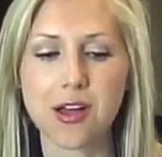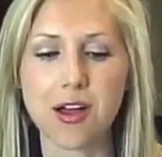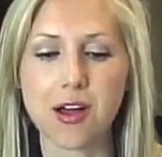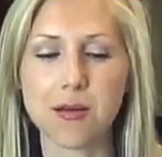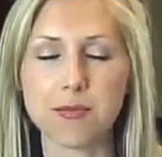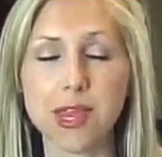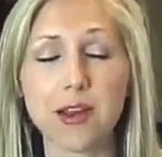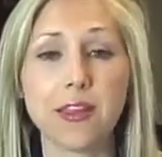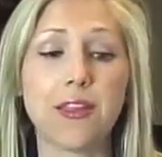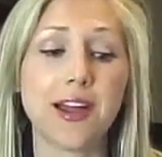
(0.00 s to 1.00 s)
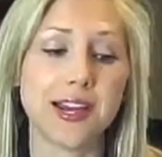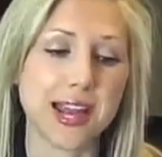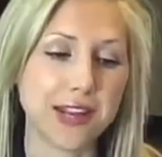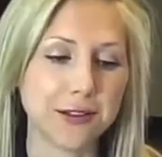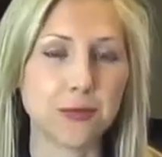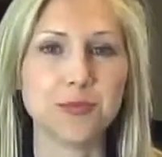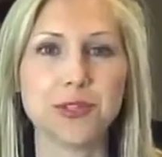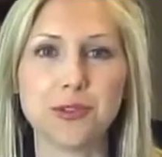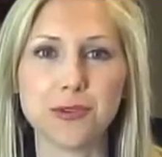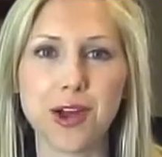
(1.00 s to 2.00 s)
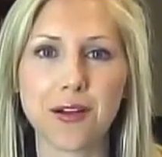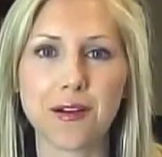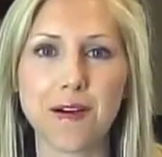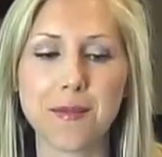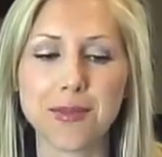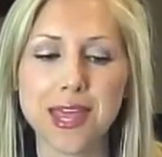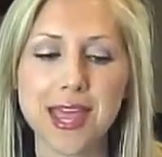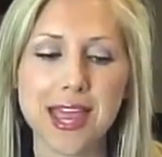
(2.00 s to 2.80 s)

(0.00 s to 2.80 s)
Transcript: and online at loopdelou.com.